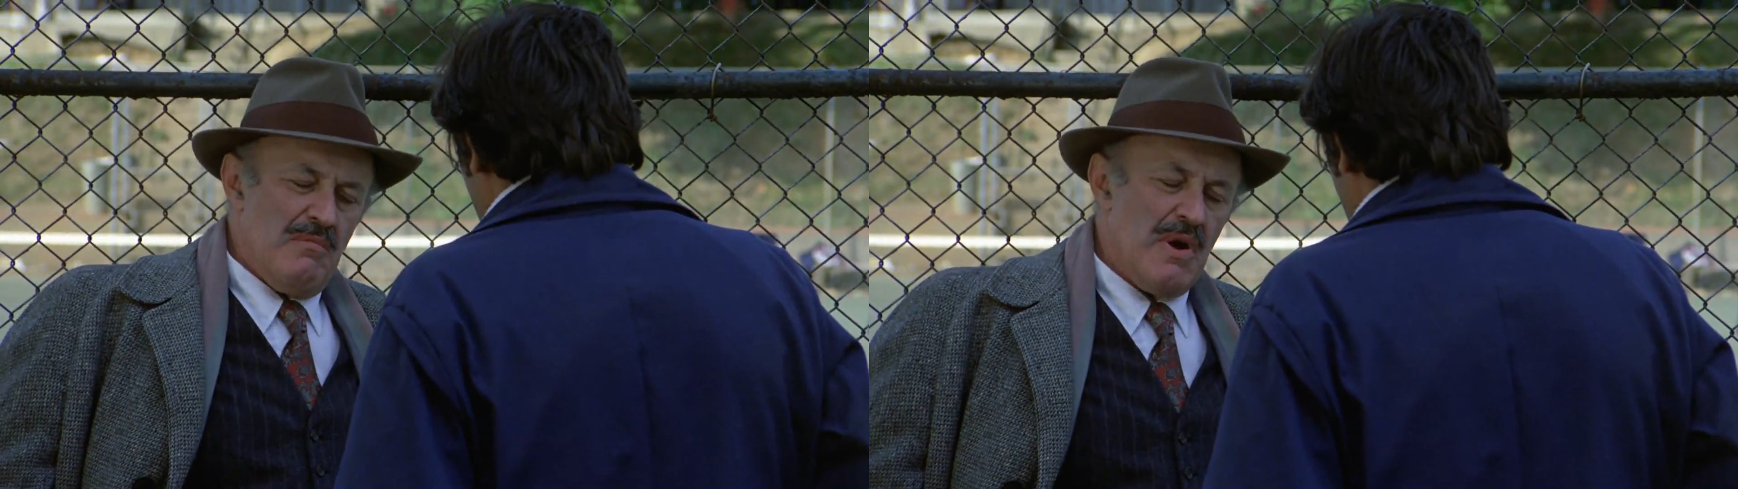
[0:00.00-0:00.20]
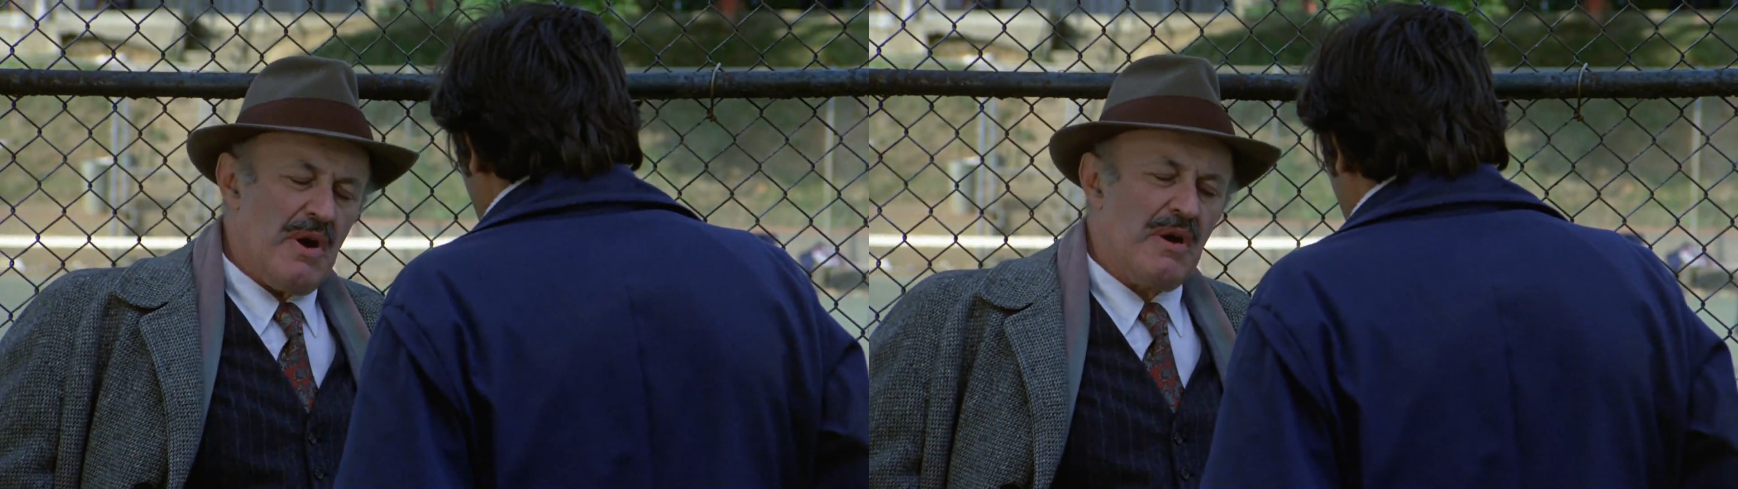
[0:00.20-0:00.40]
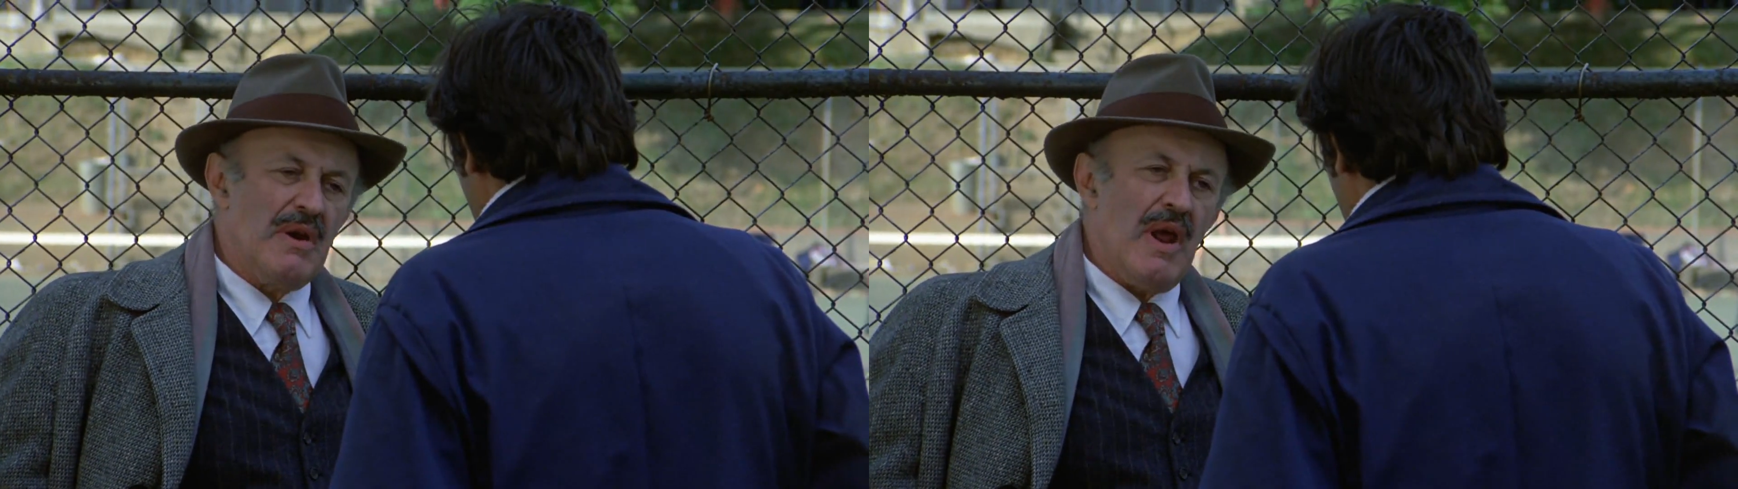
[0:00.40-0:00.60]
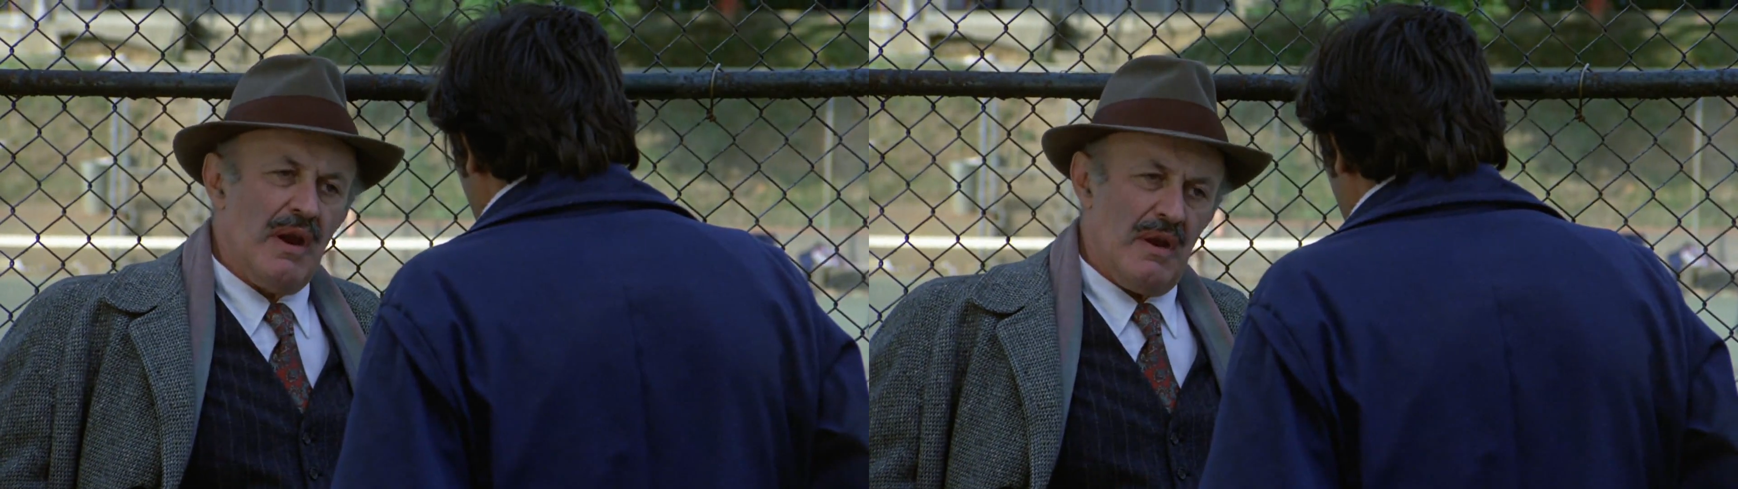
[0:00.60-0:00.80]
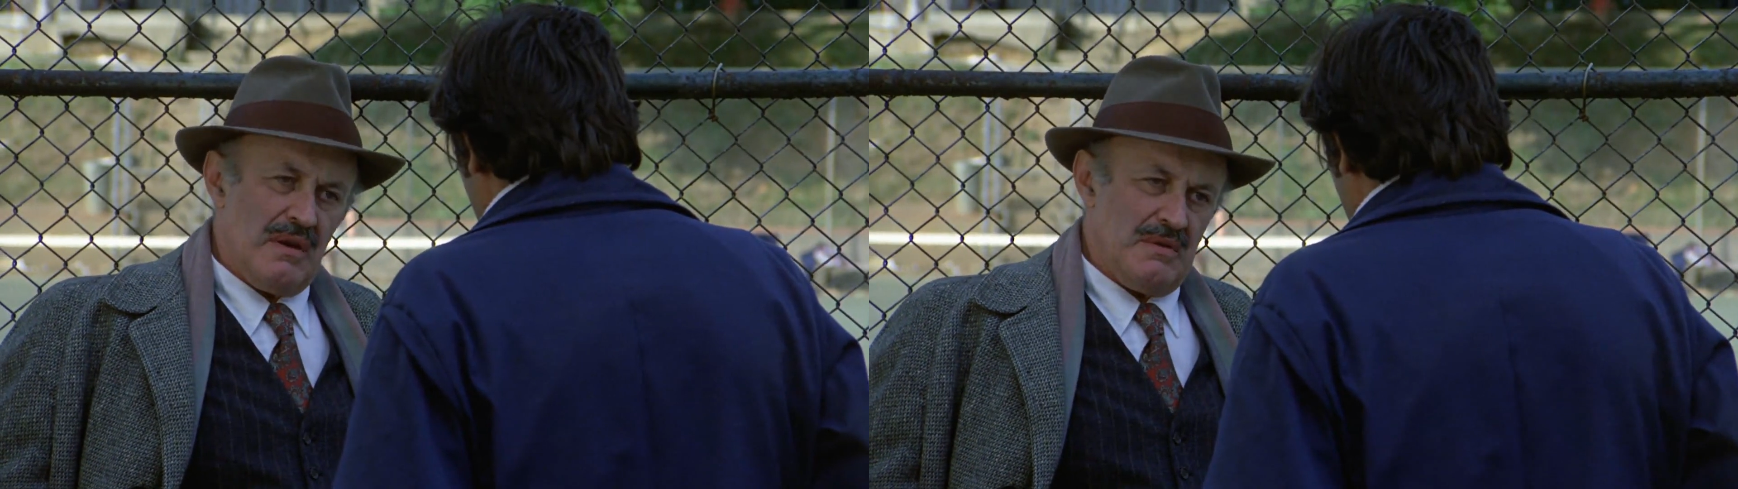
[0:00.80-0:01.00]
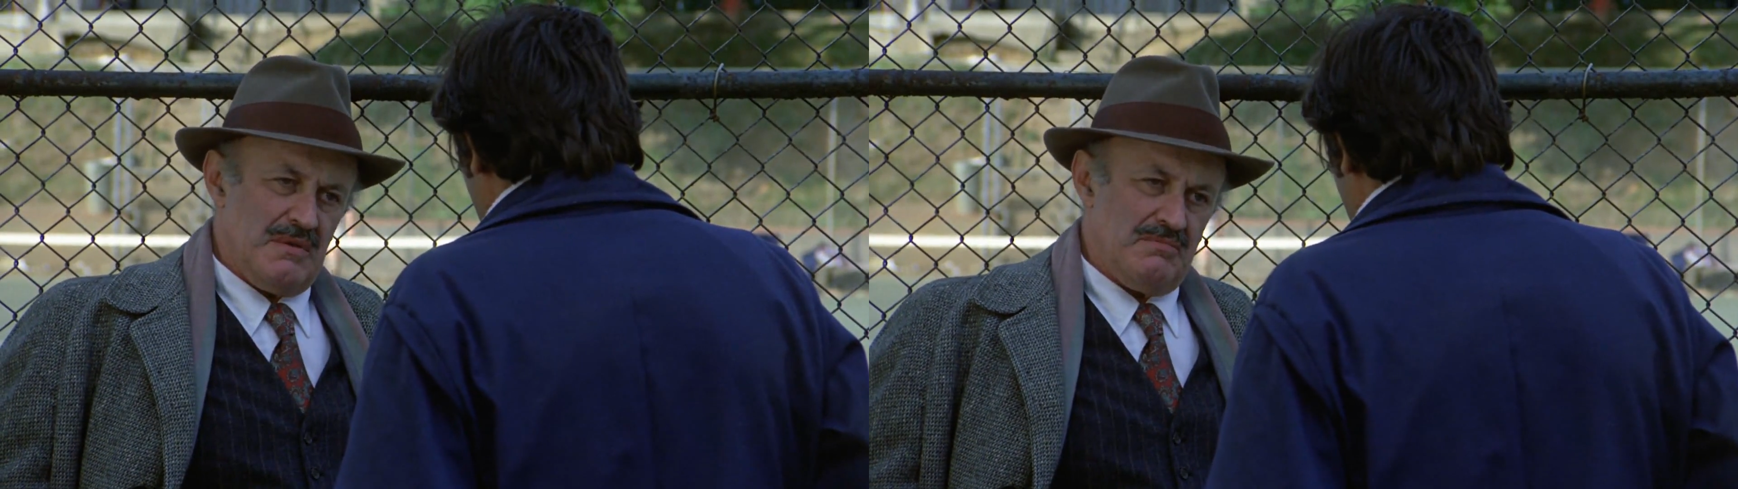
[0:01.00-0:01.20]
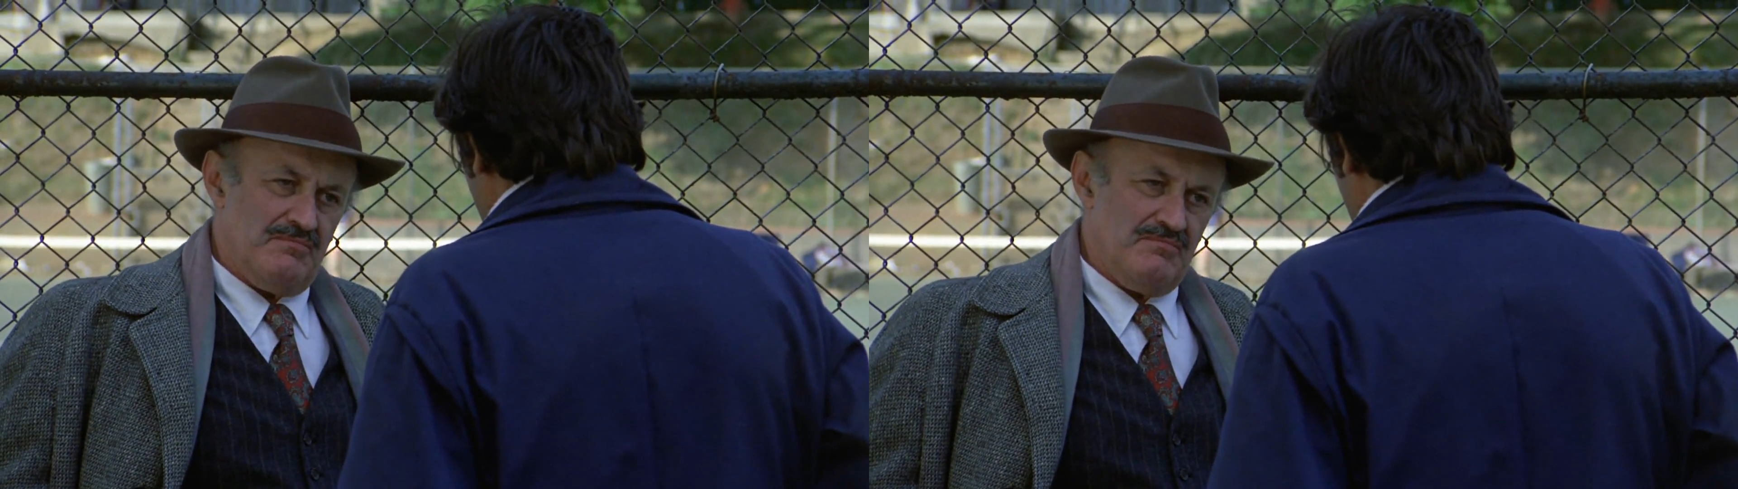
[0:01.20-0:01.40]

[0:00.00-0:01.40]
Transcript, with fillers: Burke Dennings.